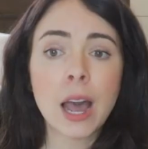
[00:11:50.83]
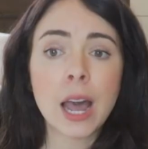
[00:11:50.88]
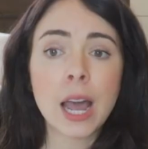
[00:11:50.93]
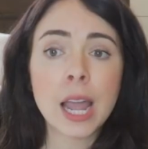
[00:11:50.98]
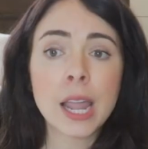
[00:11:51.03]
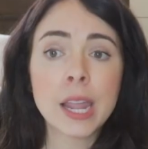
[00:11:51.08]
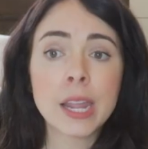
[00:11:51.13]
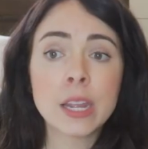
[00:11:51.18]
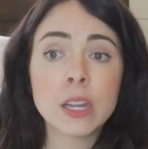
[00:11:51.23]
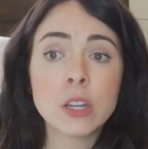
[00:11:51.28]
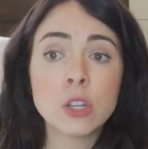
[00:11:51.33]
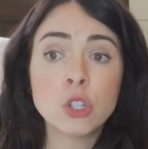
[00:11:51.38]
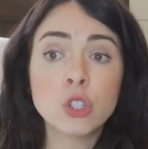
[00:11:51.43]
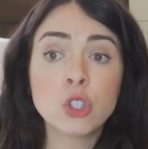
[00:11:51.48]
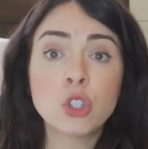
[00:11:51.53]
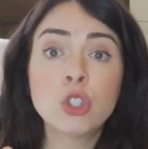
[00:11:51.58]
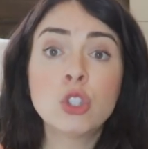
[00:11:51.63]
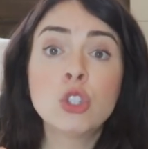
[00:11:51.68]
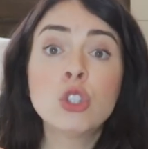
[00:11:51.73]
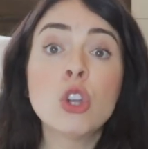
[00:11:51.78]
I
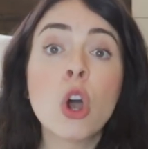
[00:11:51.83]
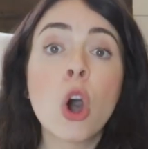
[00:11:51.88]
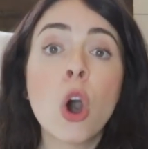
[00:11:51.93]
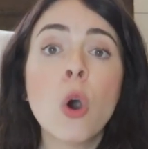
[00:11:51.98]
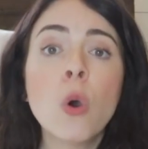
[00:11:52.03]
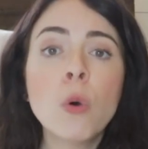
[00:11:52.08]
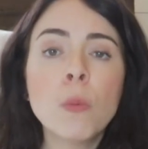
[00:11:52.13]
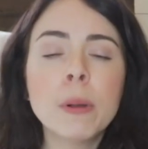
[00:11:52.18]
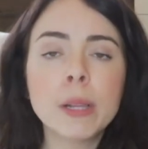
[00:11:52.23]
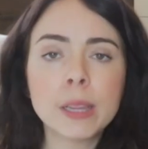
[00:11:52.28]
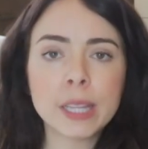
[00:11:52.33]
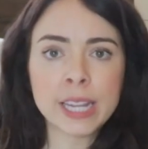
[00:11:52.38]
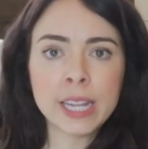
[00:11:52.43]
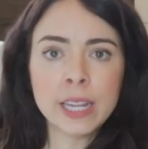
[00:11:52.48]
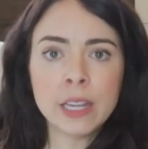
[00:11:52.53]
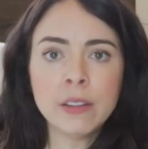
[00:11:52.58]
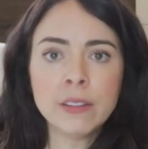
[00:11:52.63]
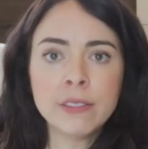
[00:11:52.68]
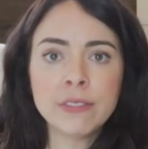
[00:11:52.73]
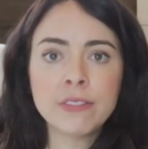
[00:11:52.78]
so
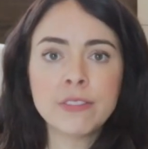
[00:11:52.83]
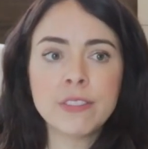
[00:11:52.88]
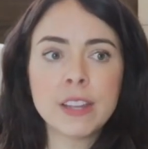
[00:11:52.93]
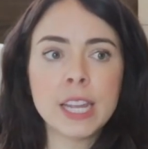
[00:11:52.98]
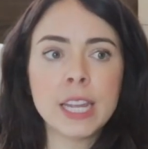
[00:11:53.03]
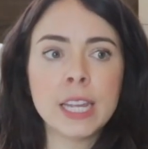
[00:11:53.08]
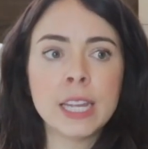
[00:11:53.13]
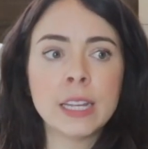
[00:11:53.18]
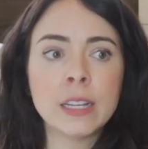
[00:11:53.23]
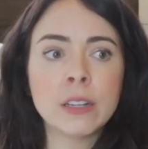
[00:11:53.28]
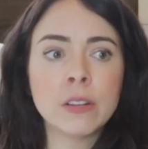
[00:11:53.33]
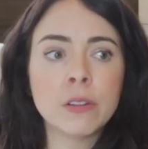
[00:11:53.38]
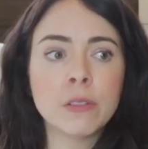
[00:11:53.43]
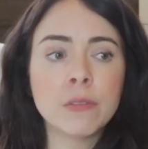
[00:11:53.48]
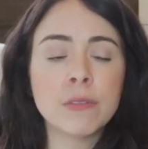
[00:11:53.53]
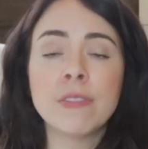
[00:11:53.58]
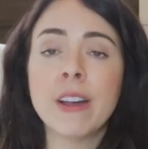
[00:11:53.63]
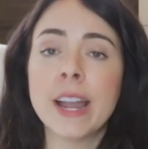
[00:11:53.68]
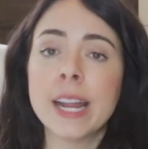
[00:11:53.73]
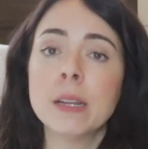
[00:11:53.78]
believe in
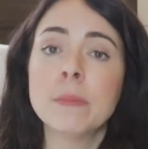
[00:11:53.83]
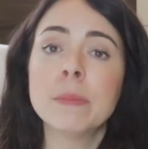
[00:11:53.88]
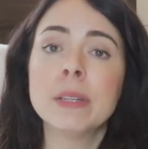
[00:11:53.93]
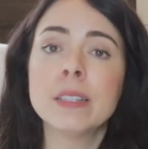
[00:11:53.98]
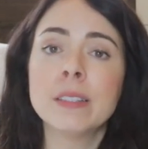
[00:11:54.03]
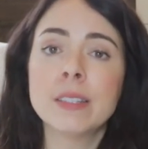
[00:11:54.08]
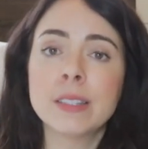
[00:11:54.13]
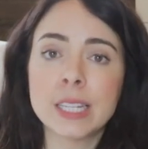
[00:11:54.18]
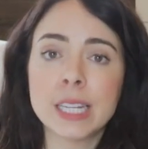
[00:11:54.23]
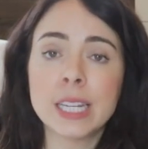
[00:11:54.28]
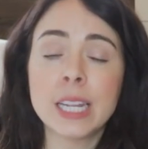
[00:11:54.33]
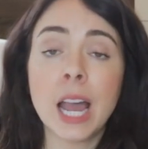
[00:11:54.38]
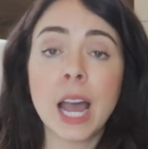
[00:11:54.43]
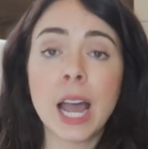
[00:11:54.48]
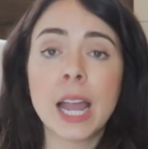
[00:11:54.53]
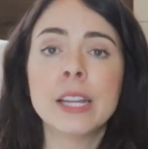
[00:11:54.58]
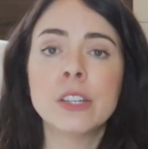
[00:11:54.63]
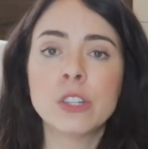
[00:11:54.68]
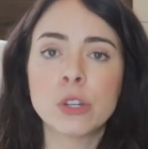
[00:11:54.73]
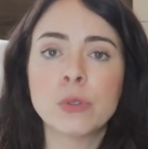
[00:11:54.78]
vitamin C
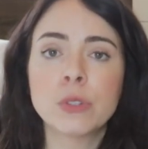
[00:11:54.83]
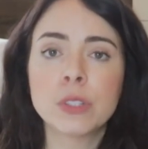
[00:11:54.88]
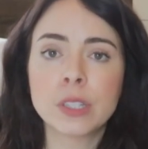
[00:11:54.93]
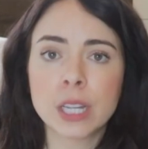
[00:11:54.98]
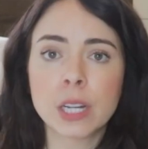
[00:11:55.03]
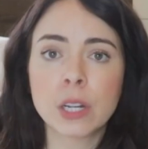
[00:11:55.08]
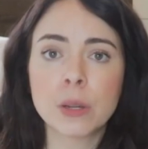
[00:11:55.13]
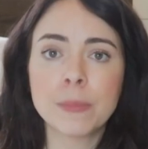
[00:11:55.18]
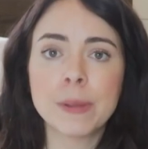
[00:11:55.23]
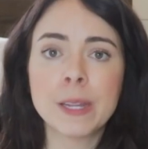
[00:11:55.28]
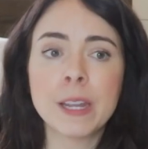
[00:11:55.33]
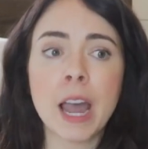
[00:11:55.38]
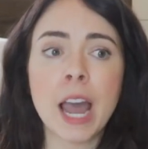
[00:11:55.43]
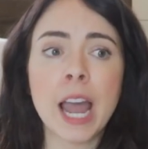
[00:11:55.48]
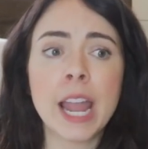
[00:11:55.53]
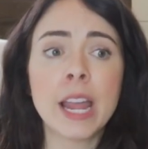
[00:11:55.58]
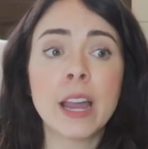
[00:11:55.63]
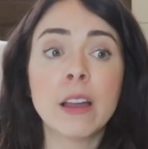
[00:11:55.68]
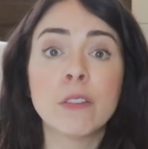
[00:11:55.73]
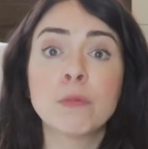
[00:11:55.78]
high dose therapy.
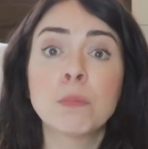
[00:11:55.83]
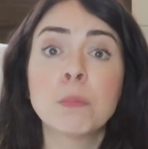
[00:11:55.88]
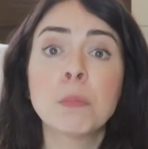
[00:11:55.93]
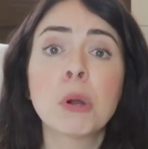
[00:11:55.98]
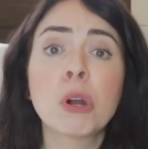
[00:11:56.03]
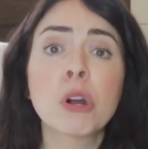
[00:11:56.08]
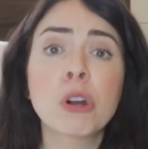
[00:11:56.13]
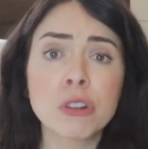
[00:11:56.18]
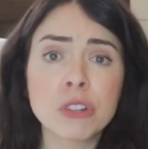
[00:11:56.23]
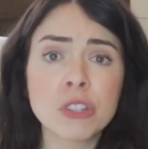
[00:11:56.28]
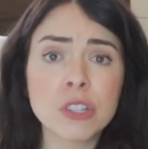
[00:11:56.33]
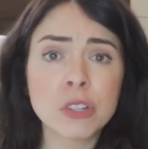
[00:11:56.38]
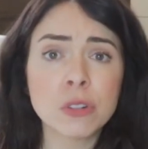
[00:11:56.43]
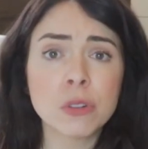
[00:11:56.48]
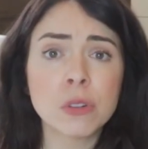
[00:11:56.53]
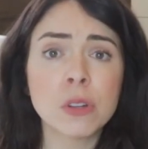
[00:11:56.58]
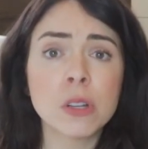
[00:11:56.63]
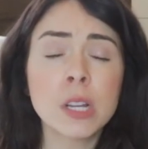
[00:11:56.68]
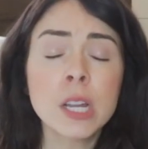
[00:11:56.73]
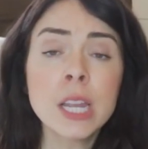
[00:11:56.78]
I have
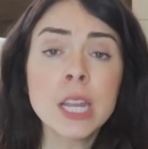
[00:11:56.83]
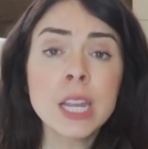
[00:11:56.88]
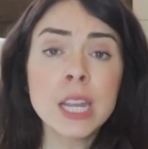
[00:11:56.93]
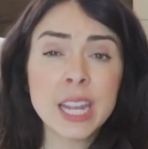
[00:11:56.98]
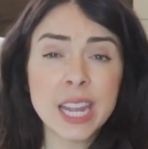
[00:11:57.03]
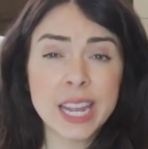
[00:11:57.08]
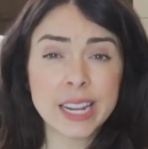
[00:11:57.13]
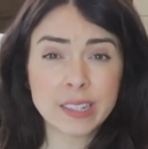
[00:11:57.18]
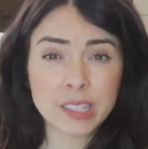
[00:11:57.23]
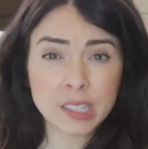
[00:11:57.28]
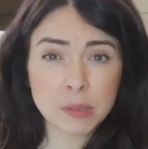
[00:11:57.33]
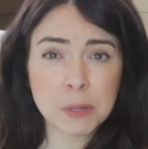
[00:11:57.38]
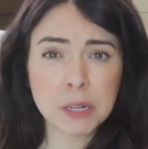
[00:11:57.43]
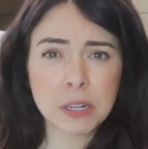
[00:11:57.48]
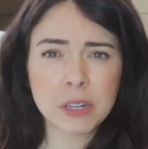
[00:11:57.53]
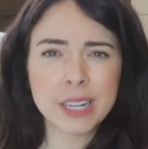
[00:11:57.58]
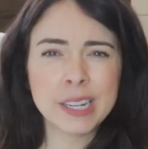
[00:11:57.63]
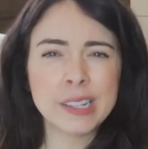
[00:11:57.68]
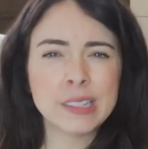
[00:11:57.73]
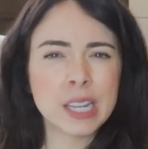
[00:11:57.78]
personal
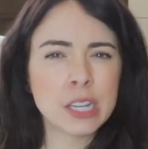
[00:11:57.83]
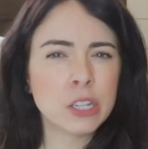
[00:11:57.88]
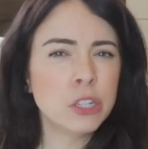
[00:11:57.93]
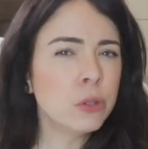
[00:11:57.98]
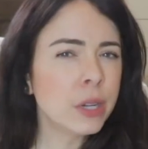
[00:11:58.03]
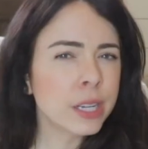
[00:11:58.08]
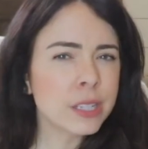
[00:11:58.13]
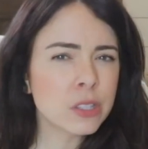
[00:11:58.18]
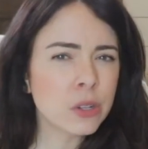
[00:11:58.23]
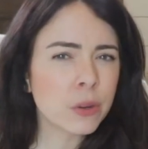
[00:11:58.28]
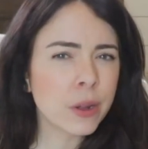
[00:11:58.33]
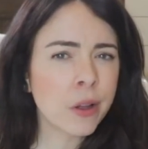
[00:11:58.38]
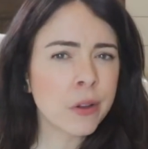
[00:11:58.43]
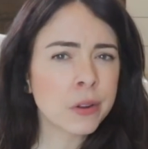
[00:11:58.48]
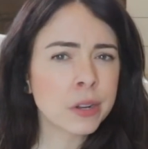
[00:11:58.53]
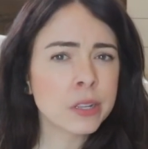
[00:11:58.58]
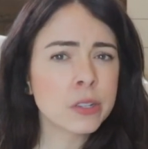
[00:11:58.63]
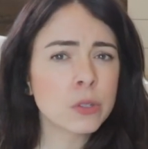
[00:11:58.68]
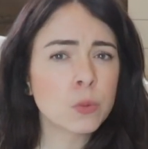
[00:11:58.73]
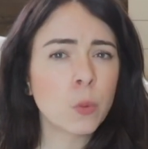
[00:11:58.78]
experience and you guys know how
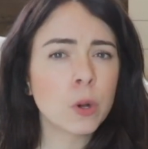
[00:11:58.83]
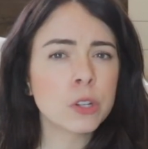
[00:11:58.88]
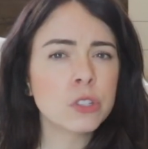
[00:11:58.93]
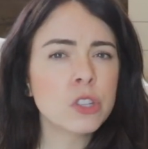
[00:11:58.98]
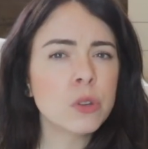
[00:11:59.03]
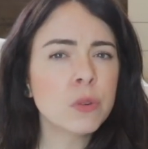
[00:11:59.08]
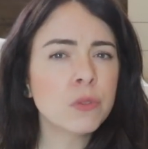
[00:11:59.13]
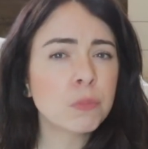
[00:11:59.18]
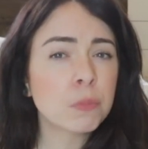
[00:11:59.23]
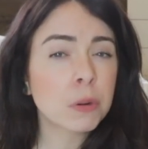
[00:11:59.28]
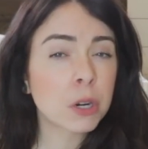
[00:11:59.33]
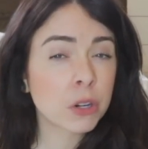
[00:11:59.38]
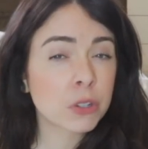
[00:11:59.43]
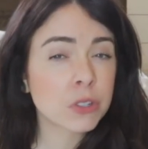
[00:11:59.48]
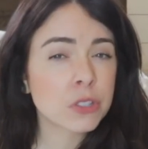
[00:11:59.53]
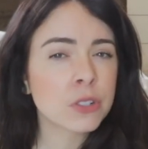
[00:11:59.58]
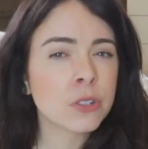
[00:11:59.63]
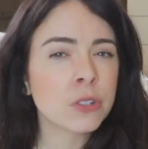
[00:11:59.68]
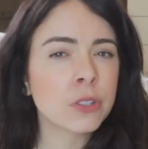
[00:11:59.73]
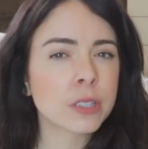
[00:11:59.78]
it is. Once you have
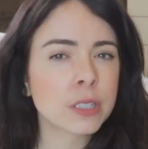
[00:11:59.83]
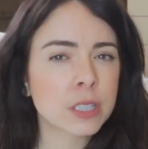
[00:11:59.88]
personal